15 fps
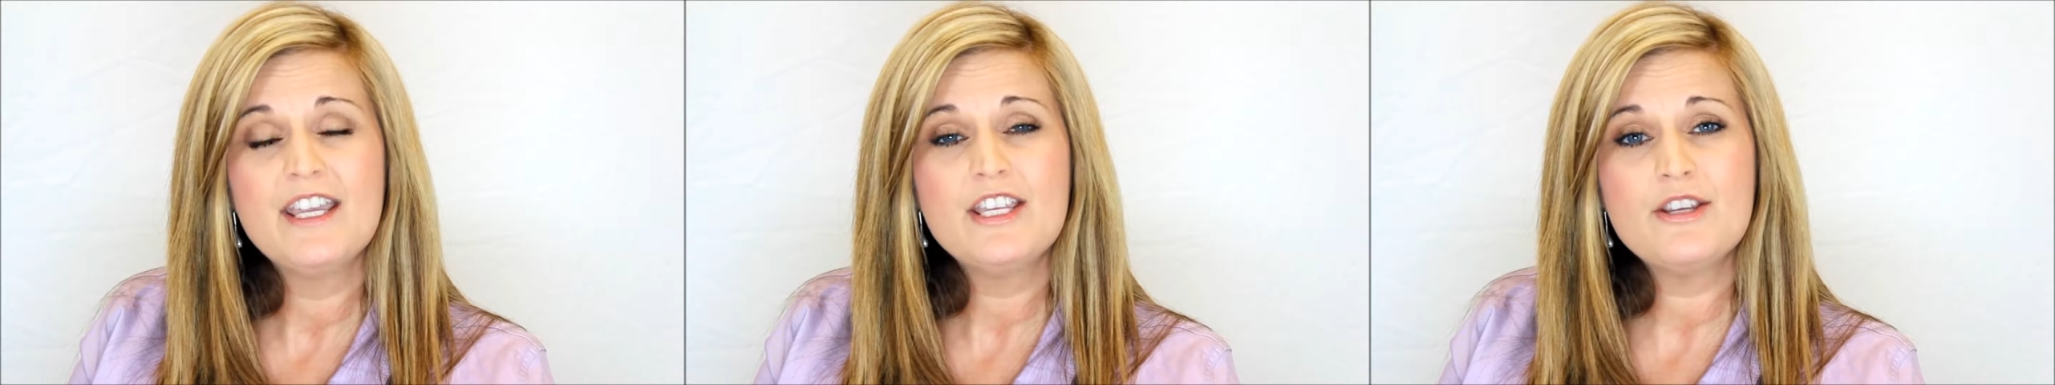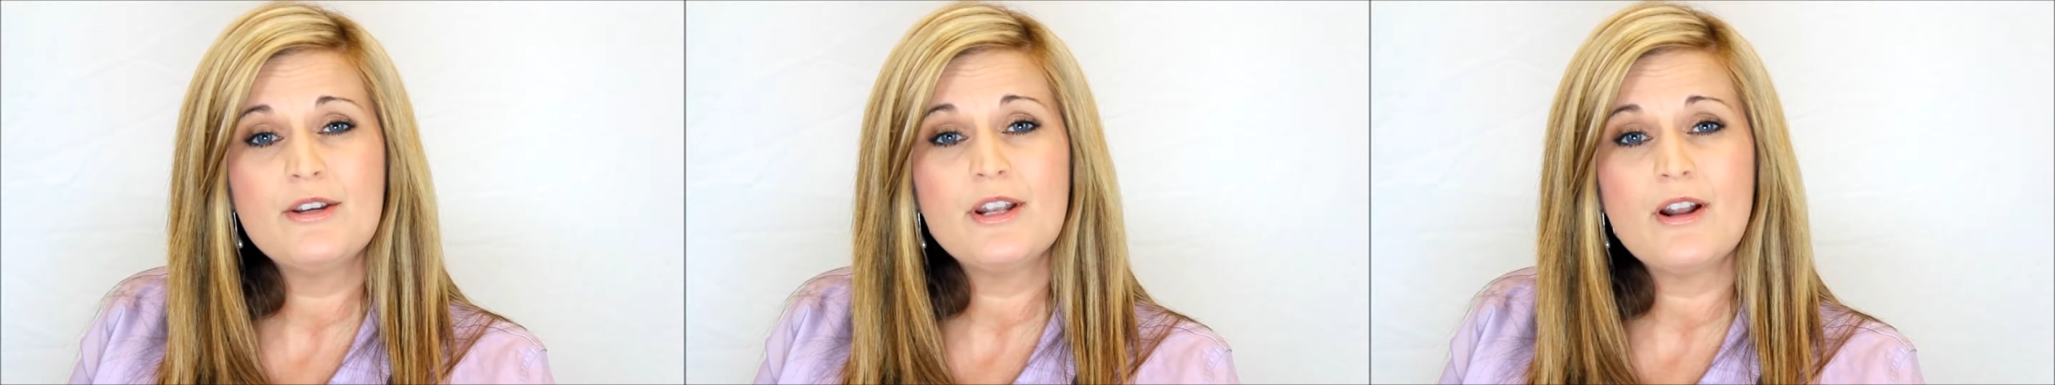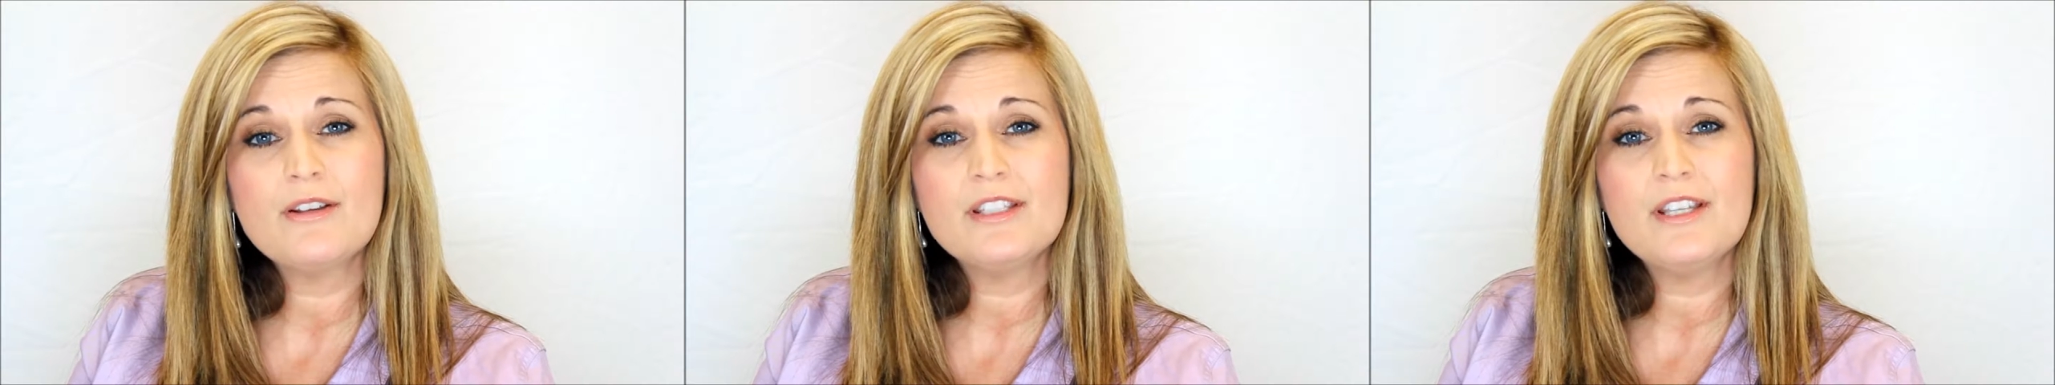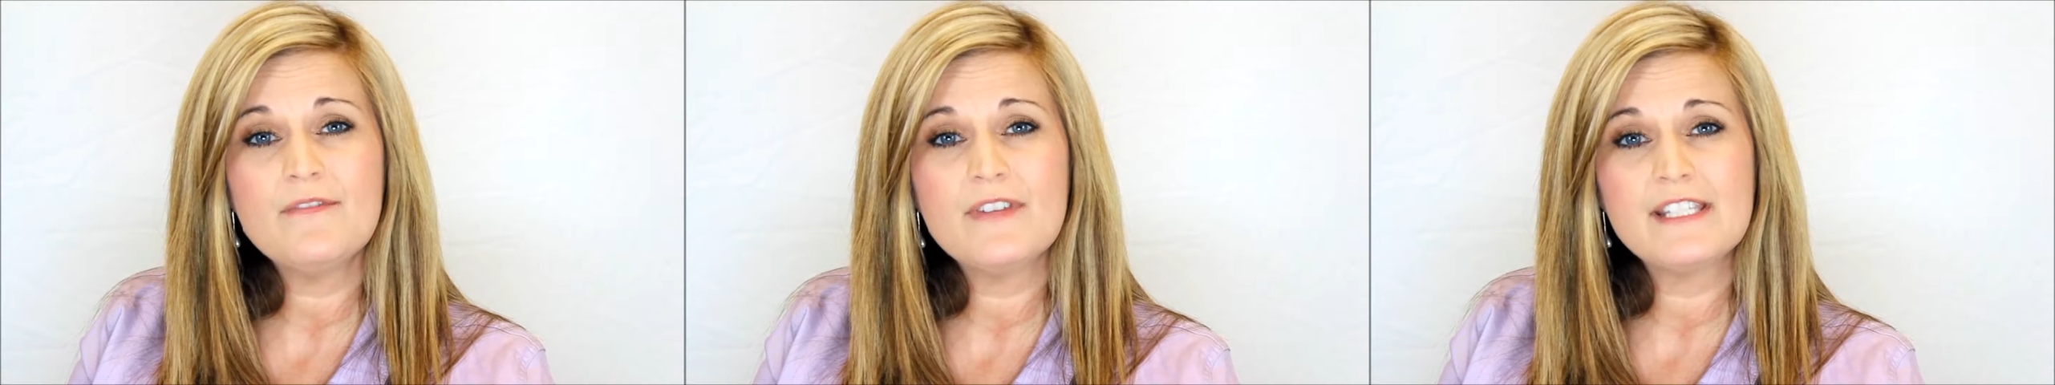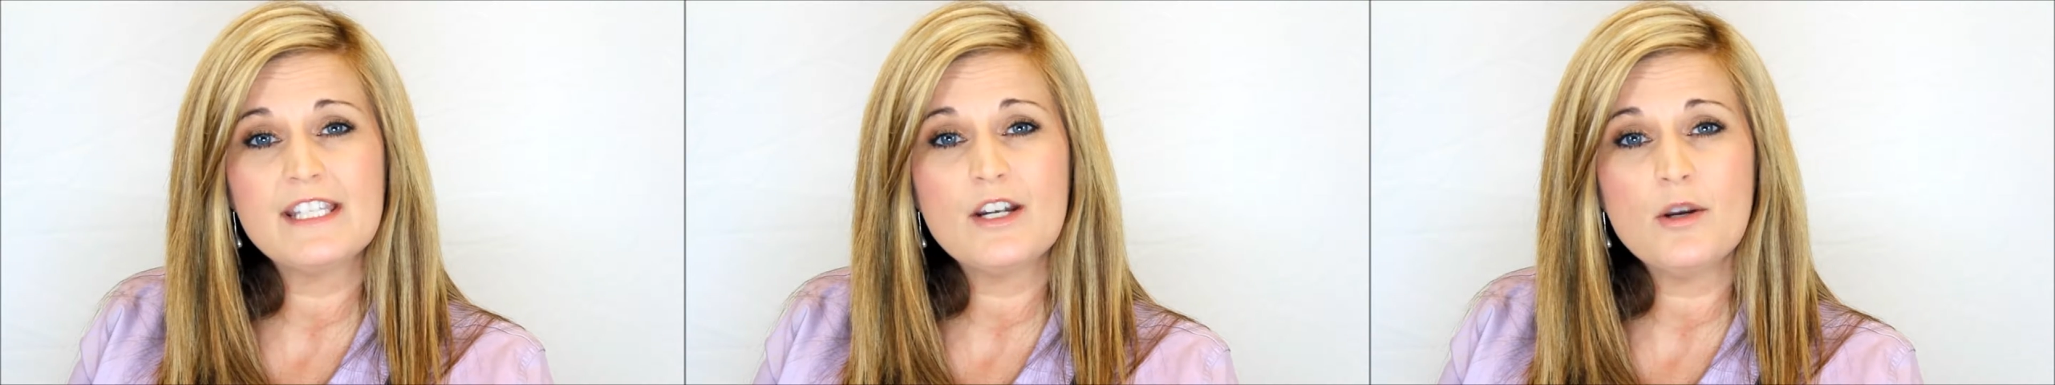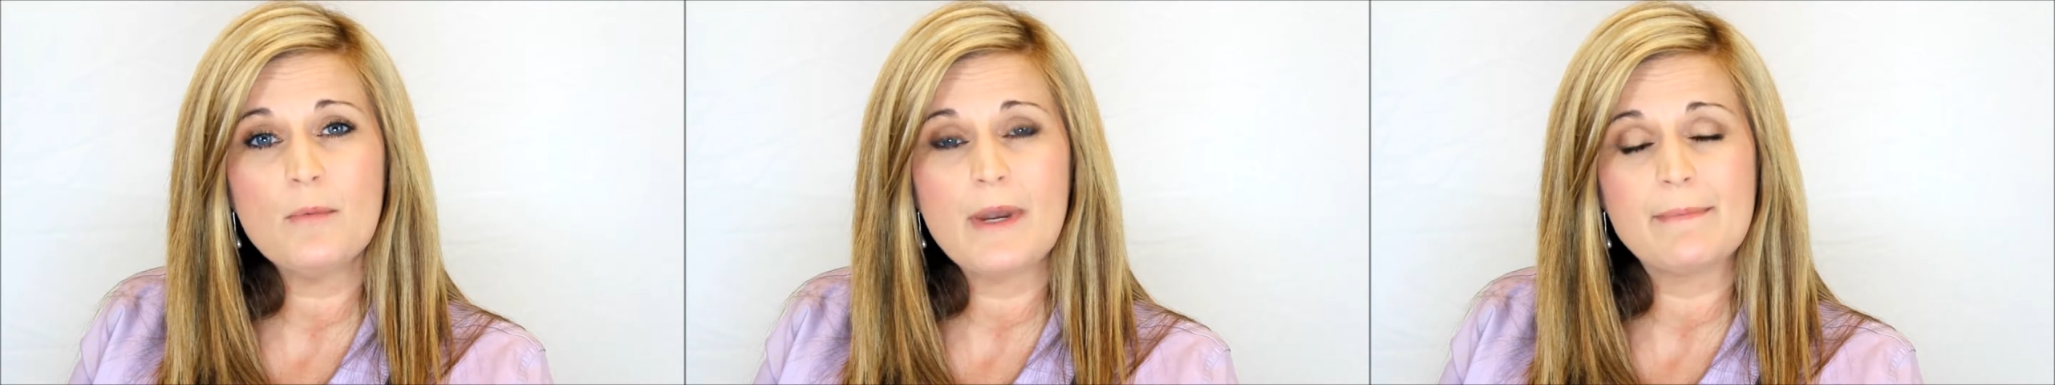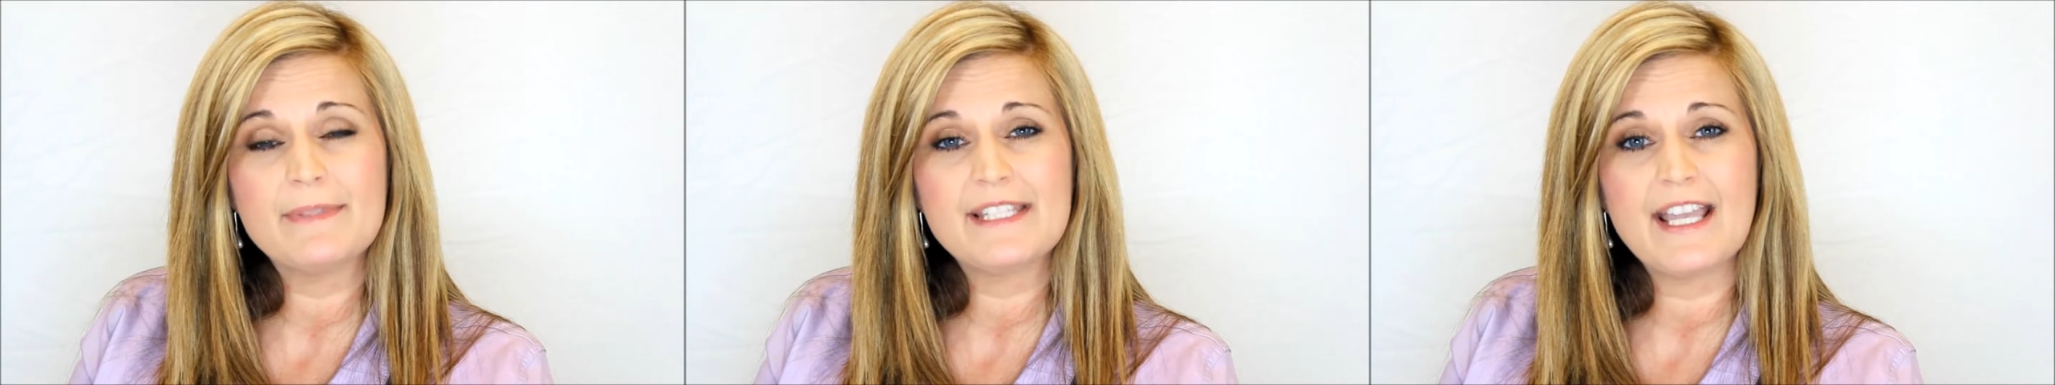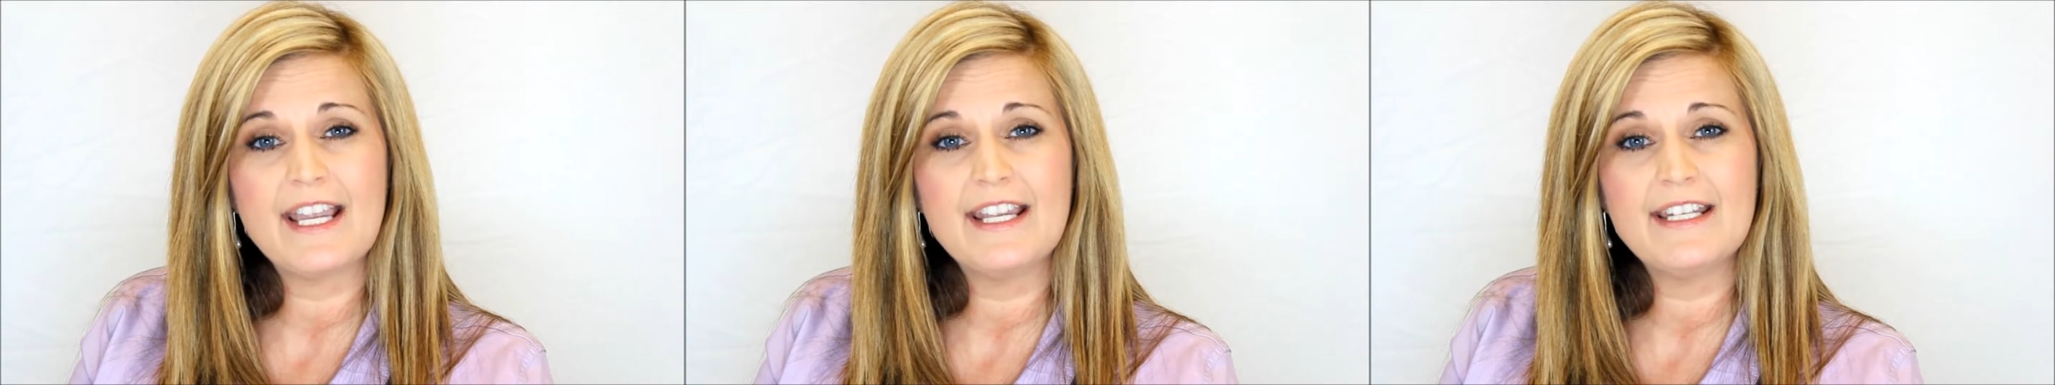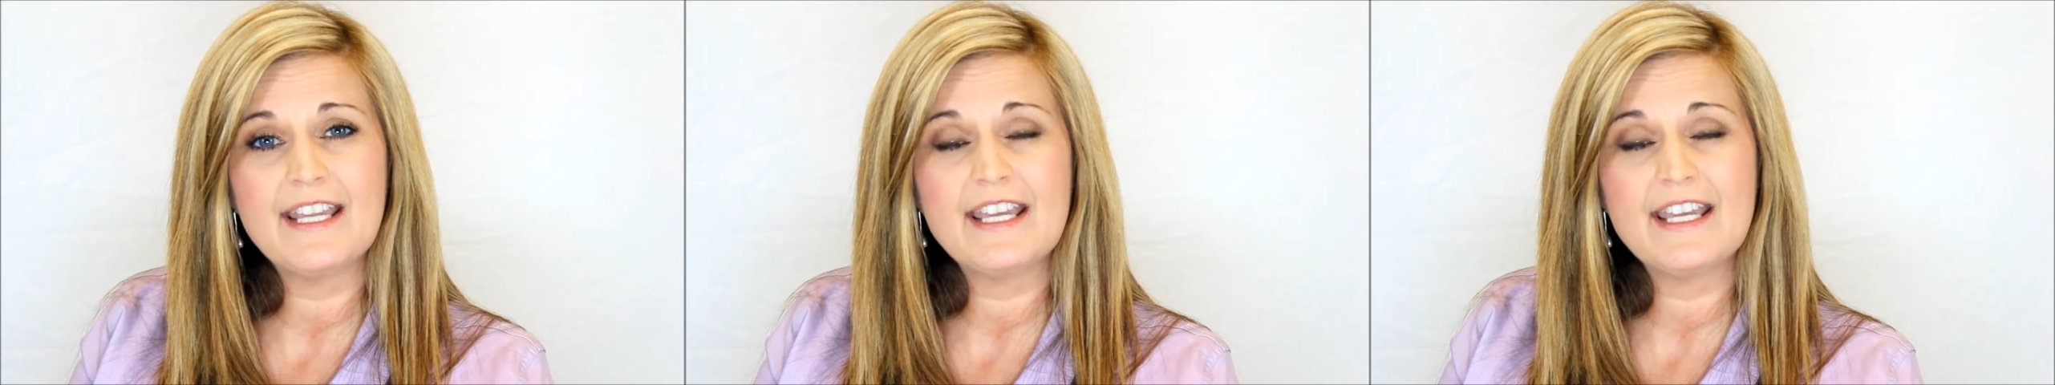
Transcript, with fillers: You can also visit our website